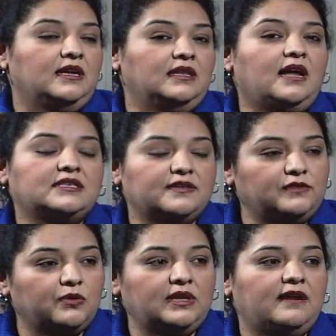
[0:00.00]
Lots of
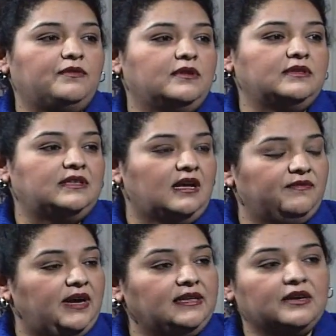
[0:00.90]
low-level
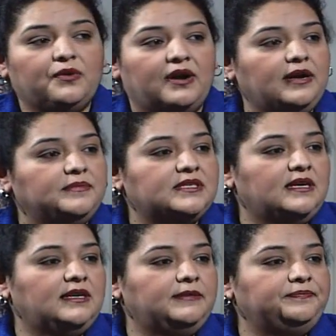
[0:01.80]
nonviolent crimes,
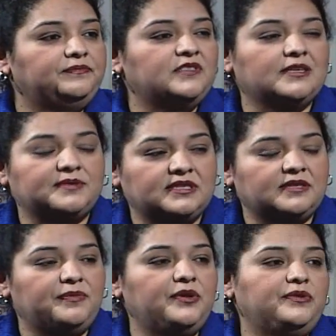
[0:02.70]
substance
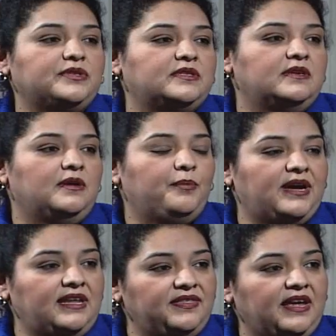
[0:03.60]
abuse,
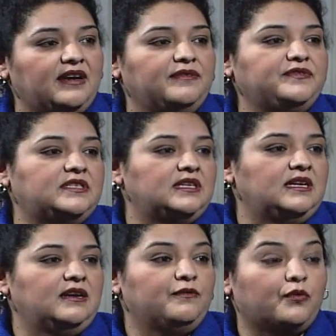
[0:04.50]
petty theft,
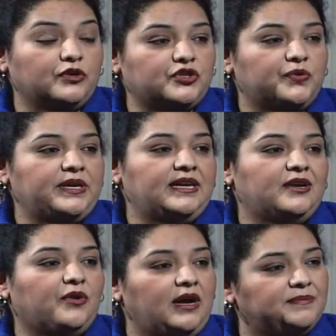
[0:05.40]
forgery,
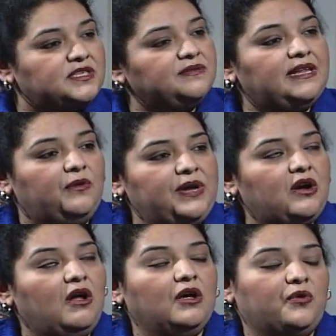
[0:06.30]
crimes that we
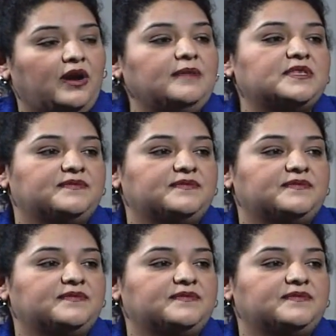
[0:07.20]
call crimes of